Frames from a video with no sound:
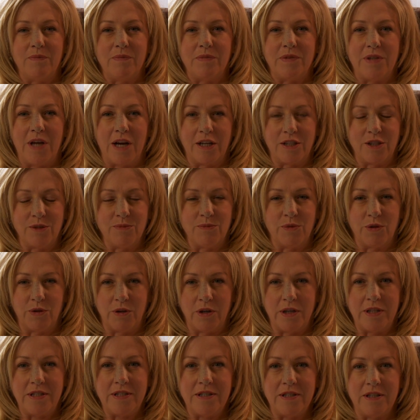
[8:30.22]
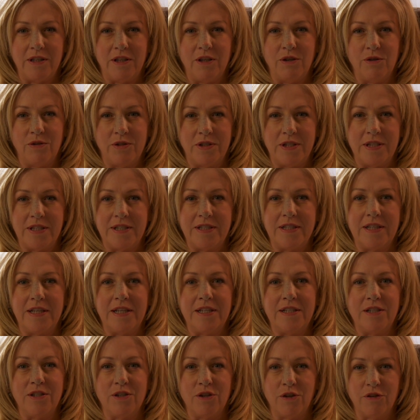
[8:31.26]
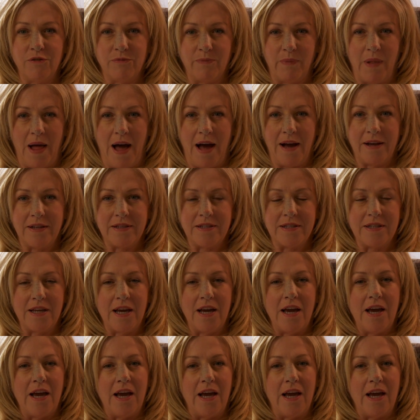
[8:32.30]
Dr. Morris uses these nerve blocks,